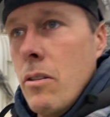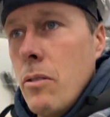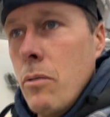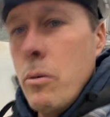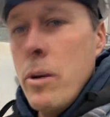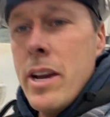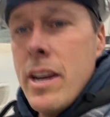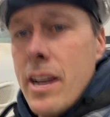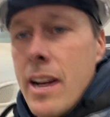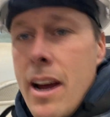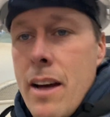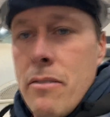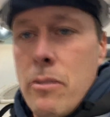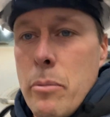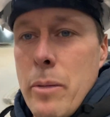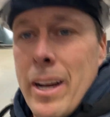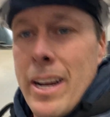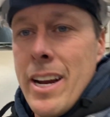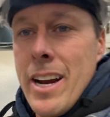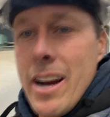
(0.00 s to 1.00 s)
we could have a
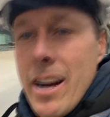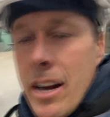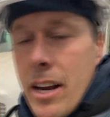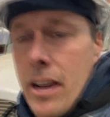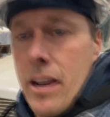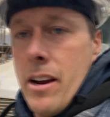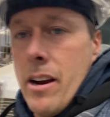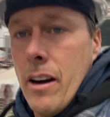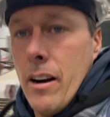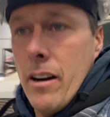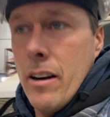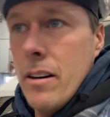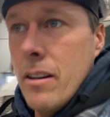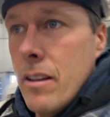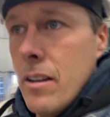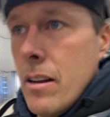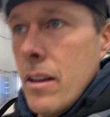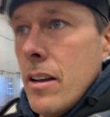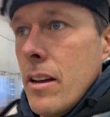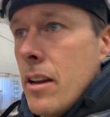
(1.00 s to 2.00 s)
mechanic here.
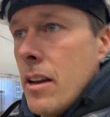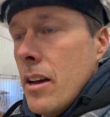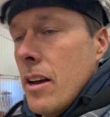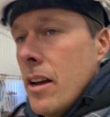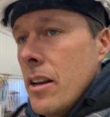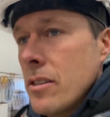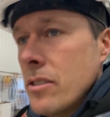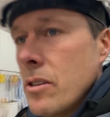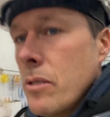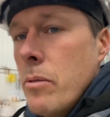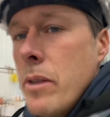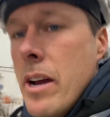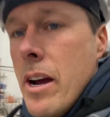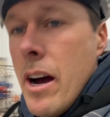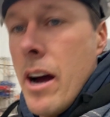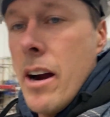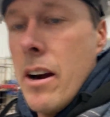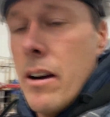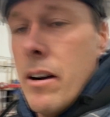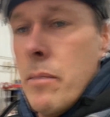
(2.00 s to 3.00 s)
And so we
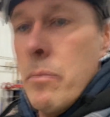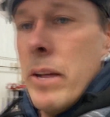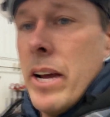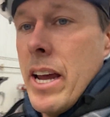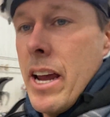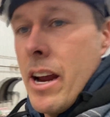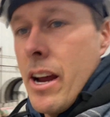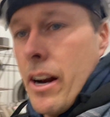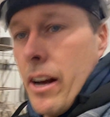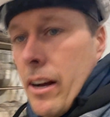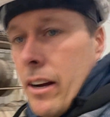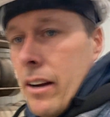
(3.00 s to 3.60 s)
hired a mechanic.